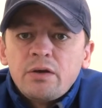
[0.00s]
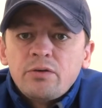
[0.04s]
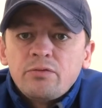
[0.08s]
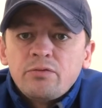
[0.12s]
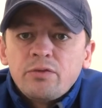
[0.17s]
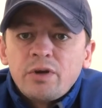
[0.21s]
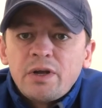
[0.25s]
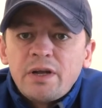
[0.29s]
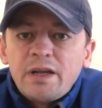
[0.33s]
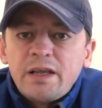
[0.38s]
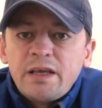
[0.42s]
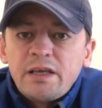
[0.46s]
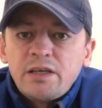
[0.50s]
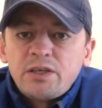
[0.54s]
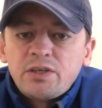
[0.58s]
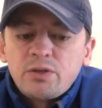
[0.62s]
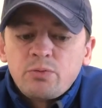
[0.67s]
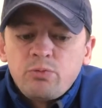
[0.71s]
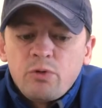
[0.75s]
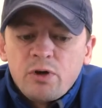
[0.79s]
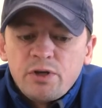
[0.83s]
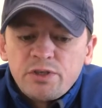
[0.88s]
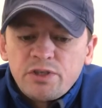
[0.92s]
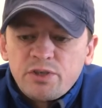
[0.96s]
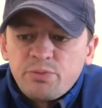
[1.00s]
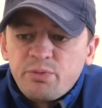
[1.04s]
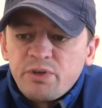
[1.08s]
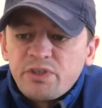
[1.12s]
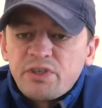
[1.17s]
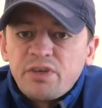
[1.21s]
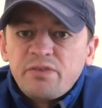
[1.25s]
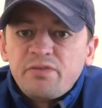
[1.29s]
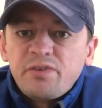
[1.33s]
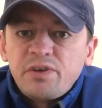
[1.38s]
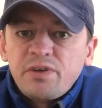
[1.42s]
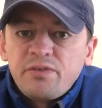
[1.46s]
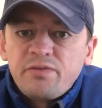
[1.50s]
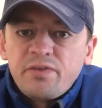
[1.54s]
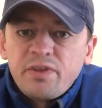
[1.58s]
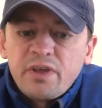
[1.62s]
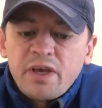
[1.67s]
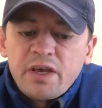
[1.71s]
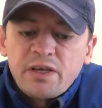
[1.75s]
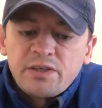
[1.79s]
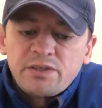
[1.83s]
release one specifically for the